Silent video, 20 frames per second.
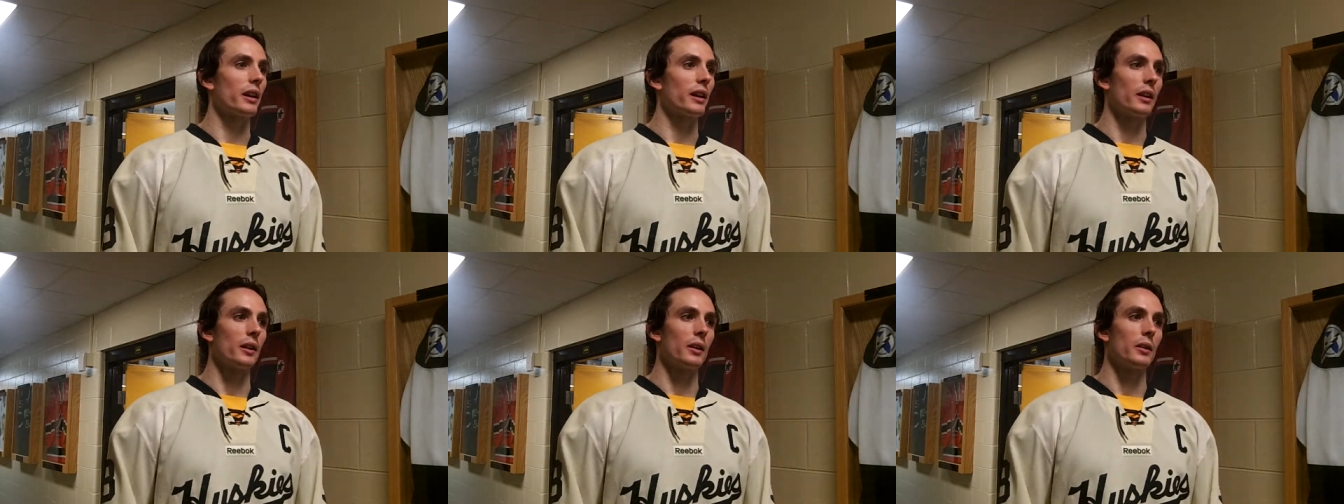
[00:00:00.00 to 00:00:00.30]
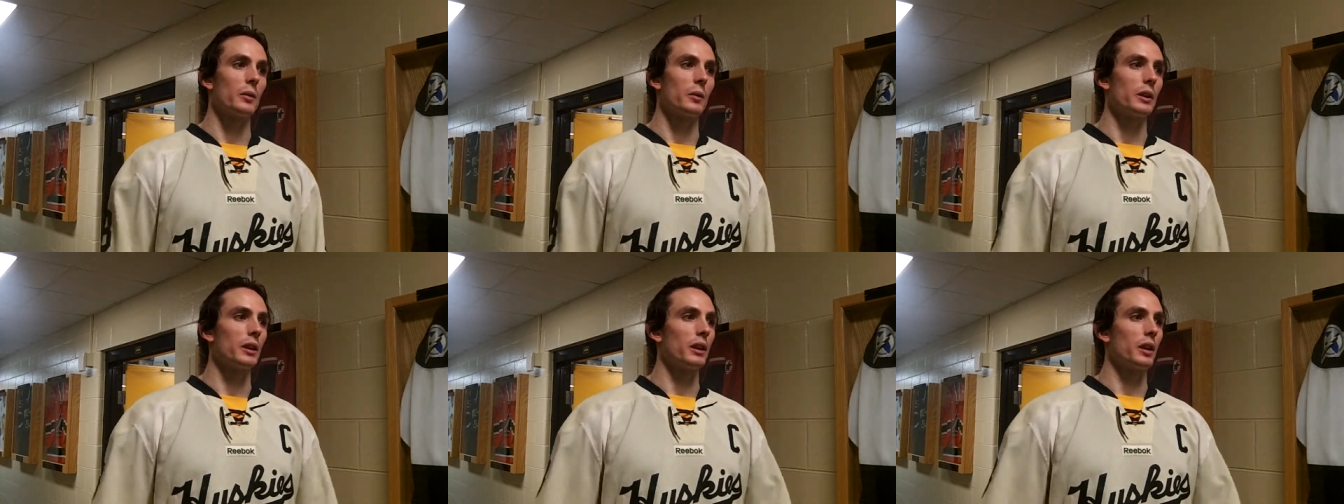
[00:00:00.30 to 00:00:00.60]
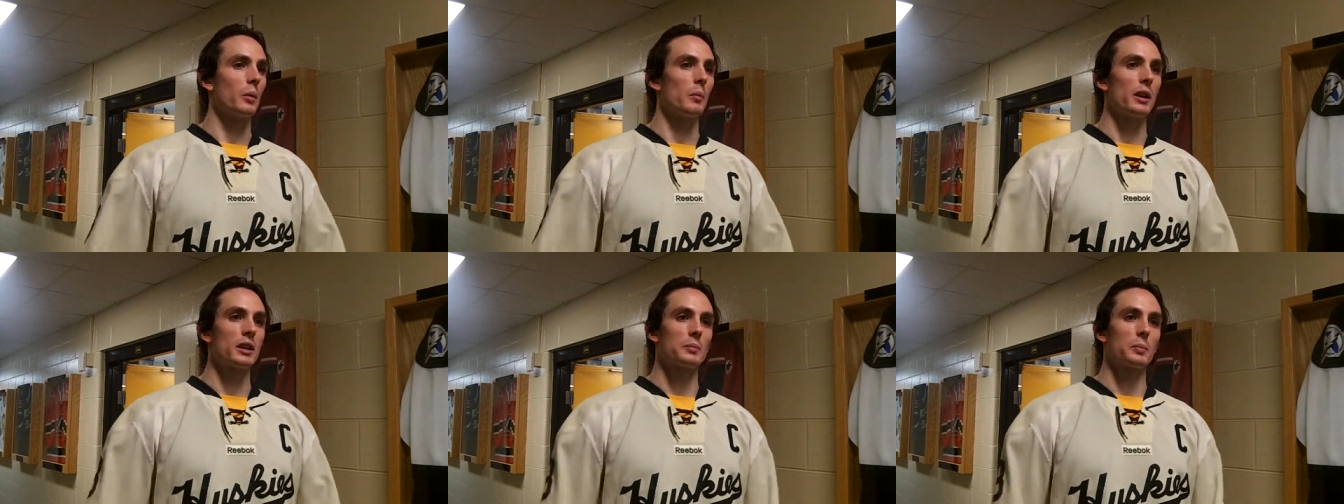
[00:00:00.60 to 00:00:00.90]
Uh, we need
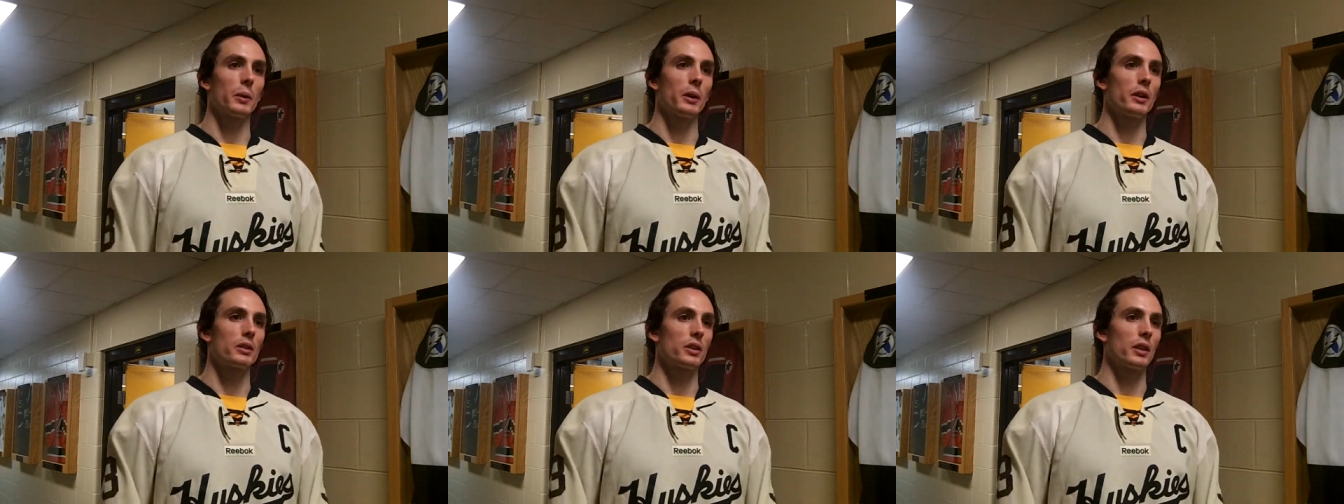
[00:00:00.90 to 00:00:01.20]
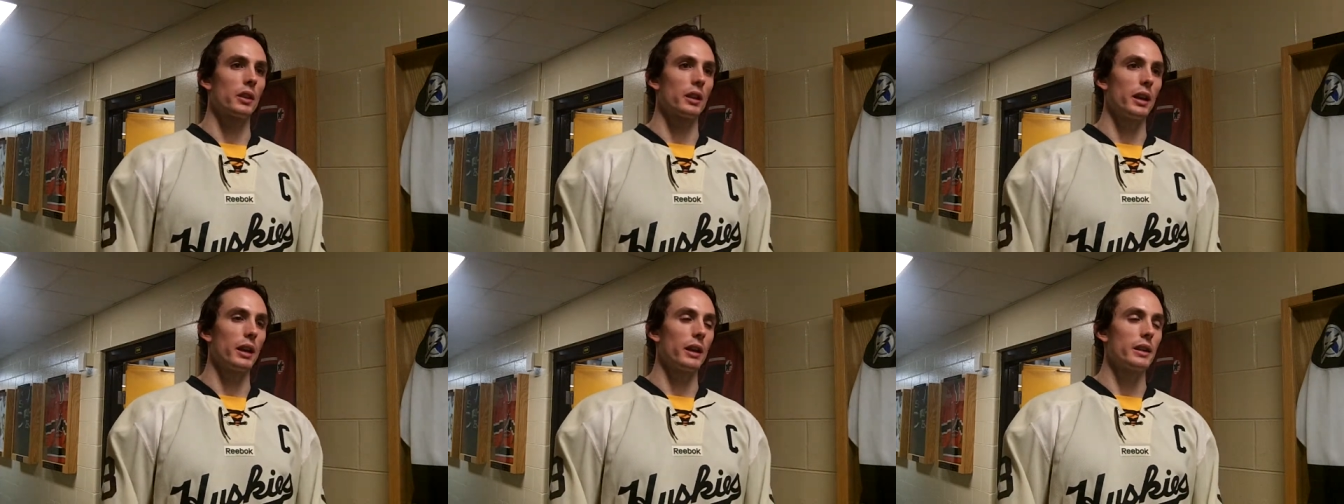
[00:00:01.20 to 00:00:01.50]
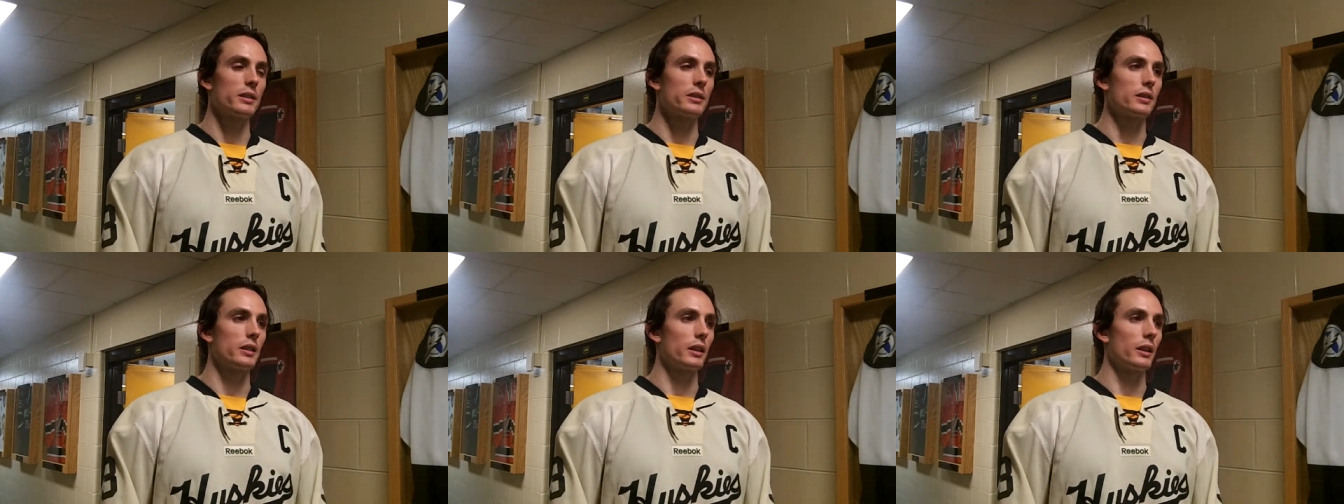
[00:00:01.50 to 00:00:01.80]
our best players on the
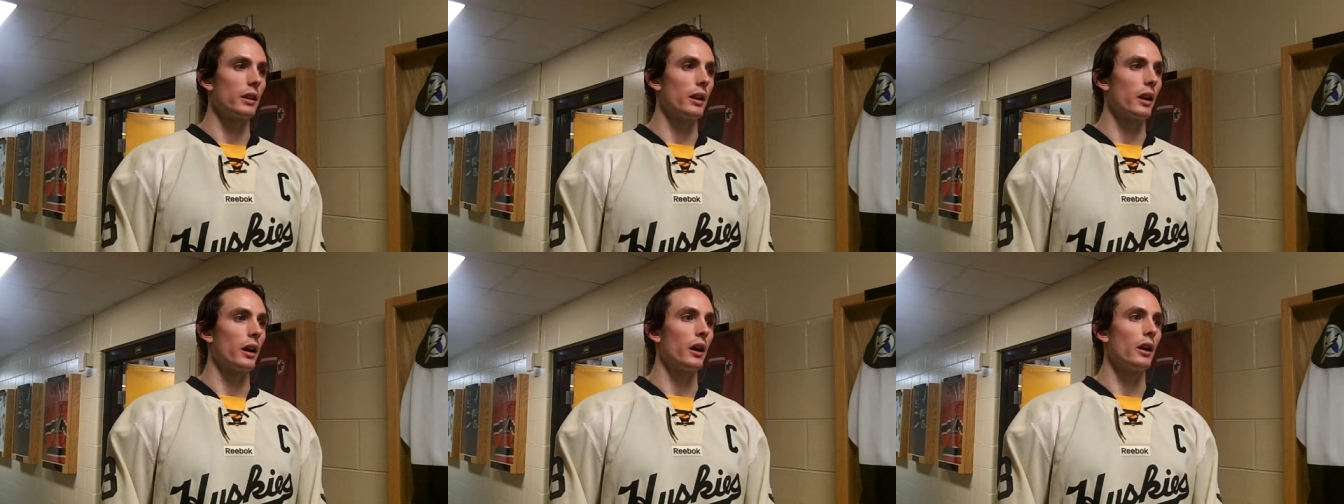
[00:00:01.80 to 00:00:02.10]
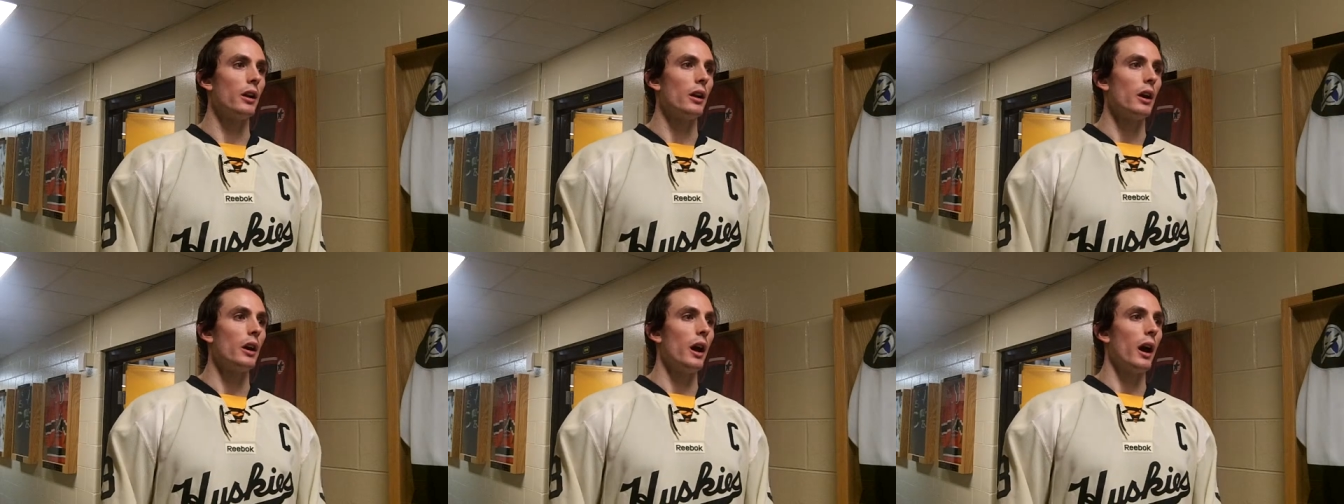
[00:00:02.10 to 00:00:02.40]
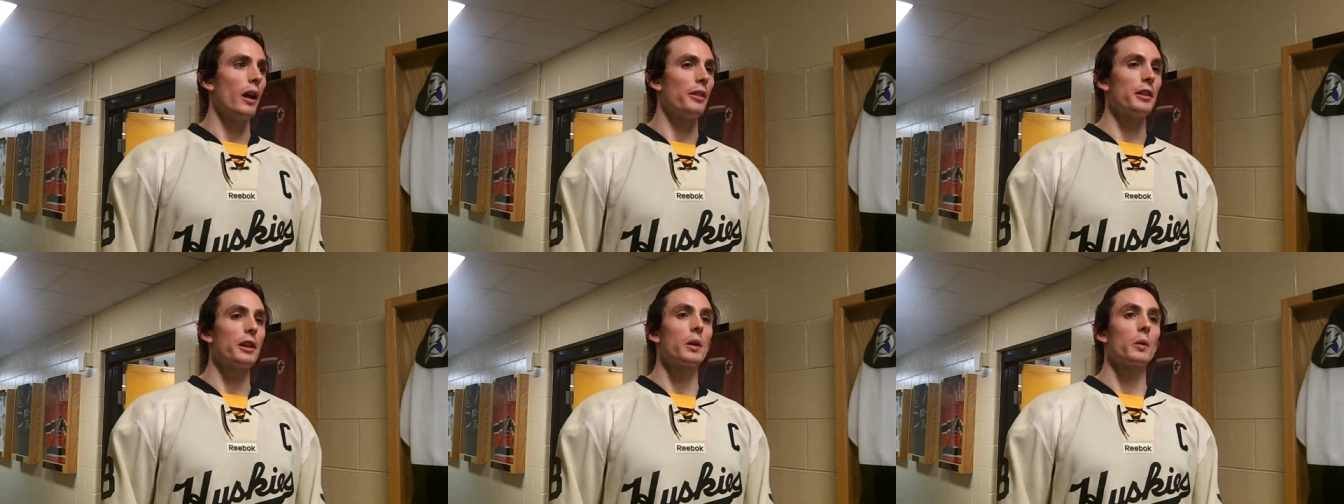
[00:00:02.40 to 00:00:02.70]
ice, and uh,
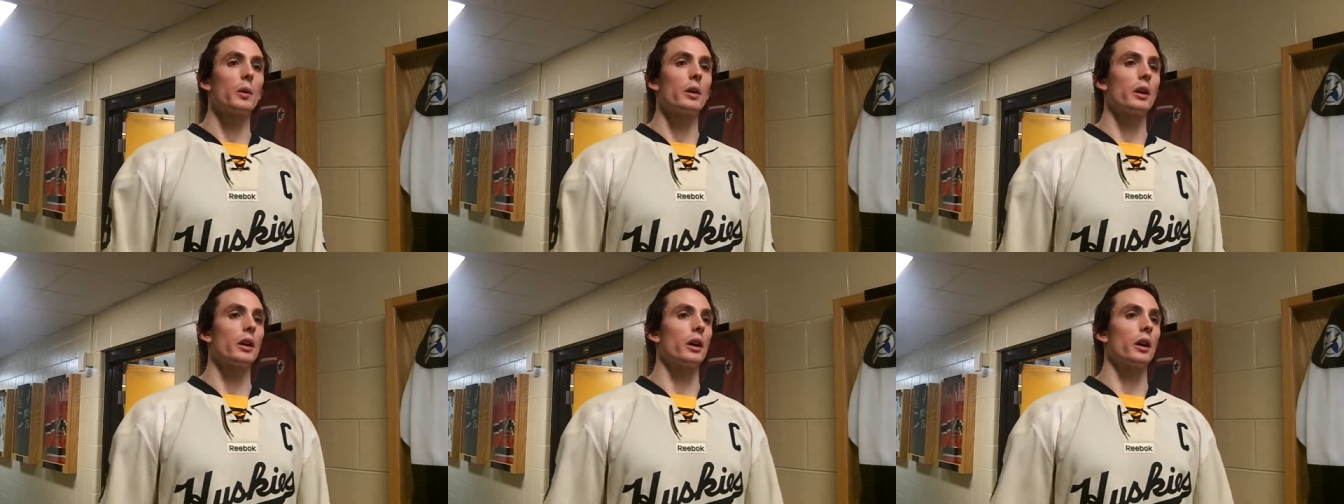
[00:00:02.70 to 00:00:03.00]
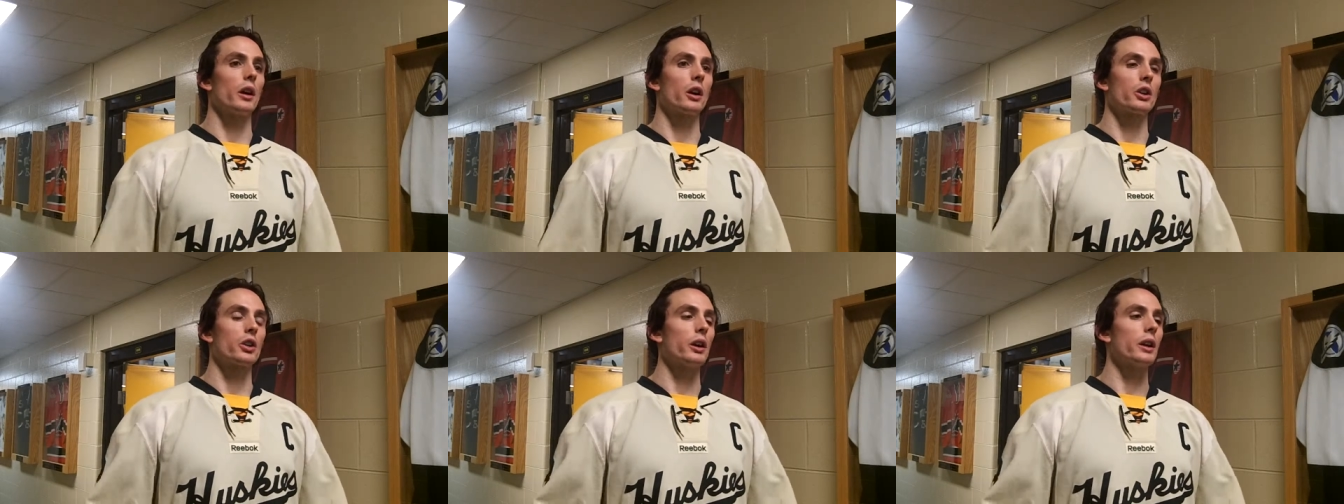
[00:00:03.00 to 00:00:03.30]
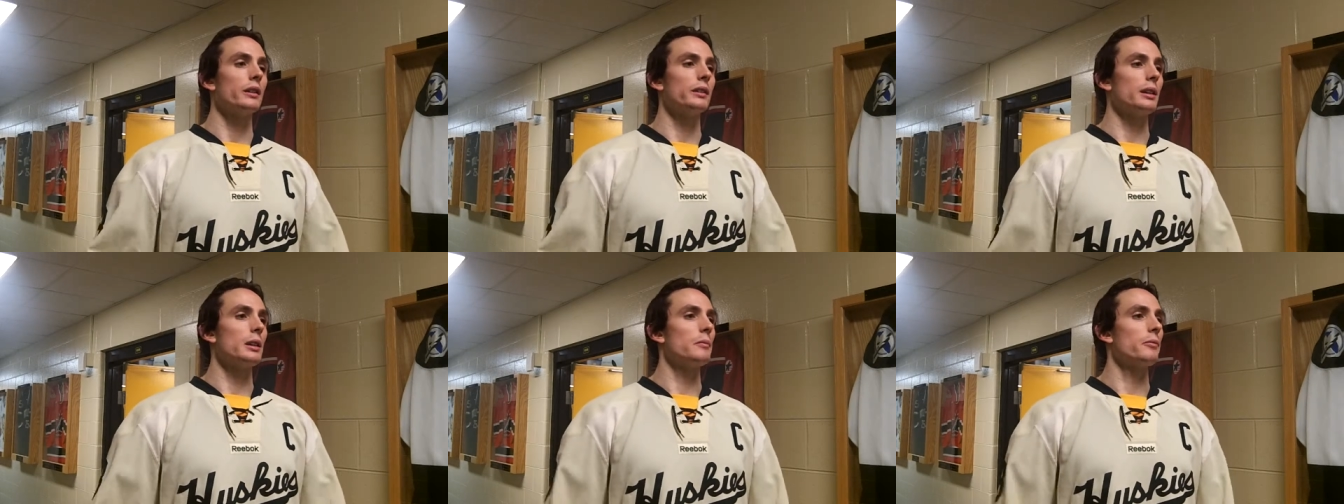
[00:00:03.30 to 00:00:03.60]
I think we're a, a,
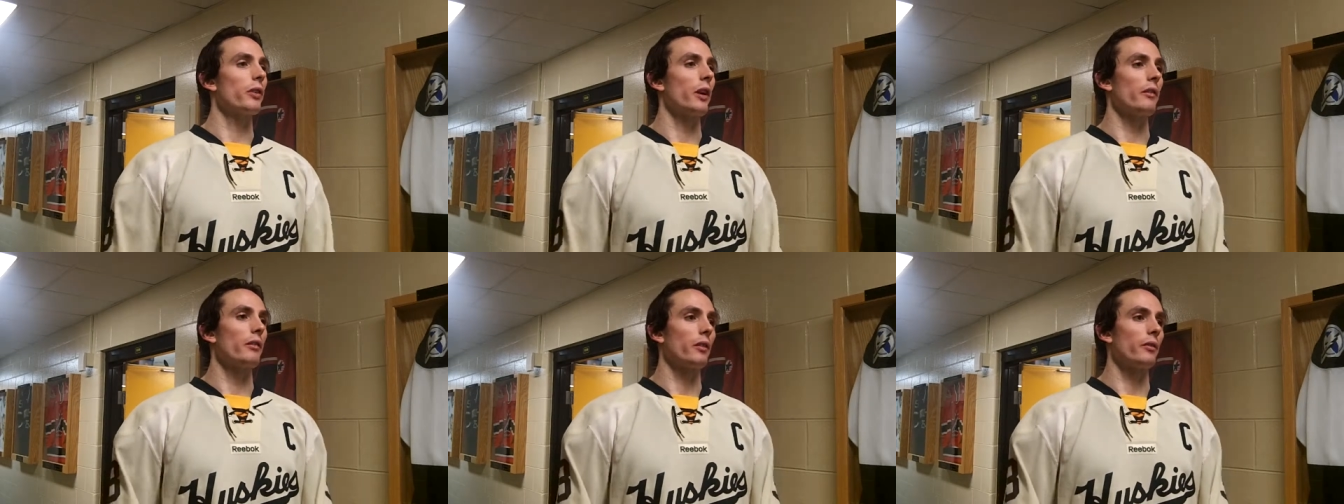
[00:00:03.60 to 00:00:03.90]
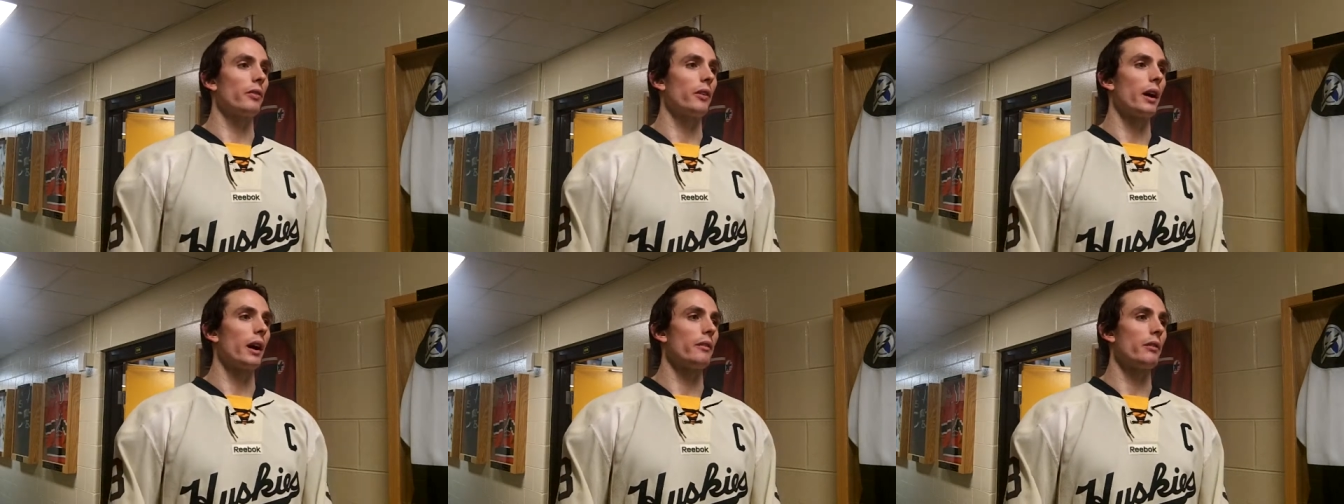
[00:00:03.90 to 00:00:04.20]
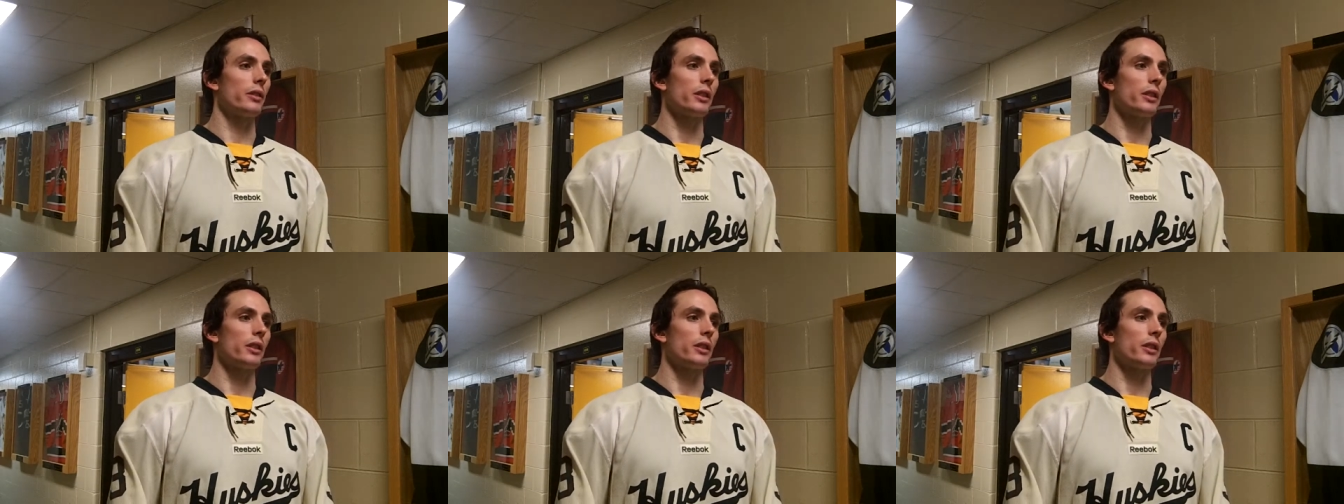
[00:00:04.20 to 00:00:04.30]
great team five on five.